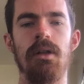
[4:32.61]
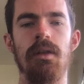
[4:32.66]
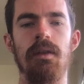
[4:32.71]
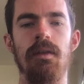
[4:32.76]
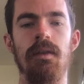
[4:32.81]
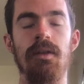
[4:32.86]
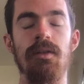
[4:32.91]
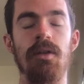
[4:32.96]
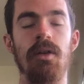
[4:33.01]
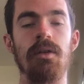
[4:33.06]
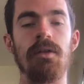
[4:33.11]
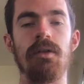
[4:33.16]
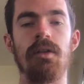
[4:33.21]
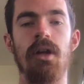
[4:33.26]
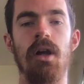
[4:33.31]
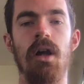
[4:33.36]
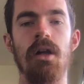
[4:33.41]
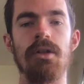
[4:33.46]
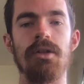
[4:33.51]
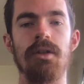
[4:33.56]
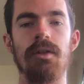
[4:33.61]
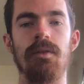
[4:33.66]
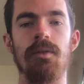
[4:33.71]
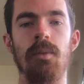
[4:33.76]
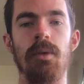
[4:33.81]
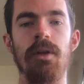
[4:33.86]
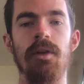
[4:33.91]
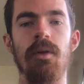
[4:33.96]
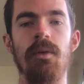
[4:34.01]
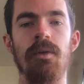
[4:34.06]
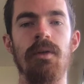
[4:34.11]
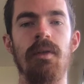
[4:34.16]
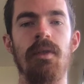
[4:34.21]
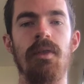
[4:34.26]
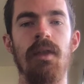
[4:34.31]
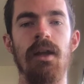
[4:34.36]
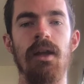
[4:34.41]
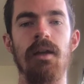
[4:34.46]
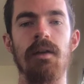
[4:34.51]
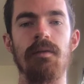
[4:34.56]
These aren't conscious. We don't
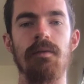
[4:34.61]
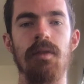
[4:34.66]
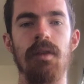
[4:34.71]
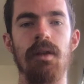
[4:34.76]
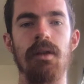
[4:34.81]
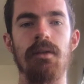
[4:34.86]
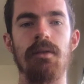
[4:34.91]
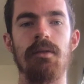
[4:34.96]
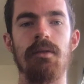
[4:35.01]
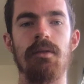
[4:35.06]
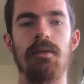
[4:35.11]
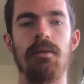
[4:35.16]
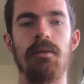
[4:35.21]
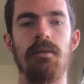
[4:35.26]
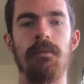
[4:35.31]
think of these.